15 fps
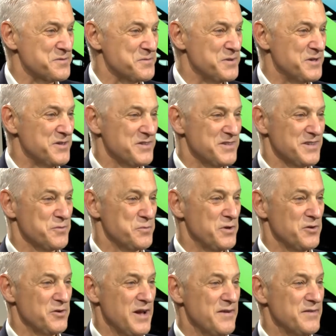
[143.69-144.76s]
We
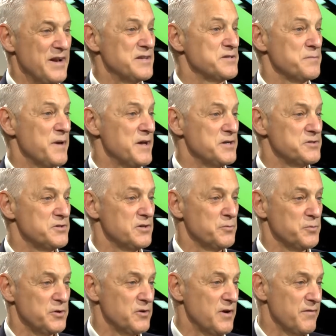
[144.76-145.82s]
don't have an asset manager,
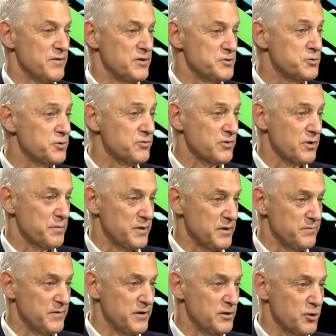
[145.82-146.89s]
and we don't have an insurance
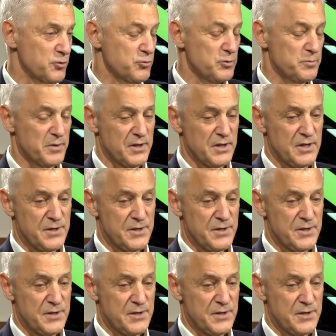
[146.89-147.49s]
company in our group,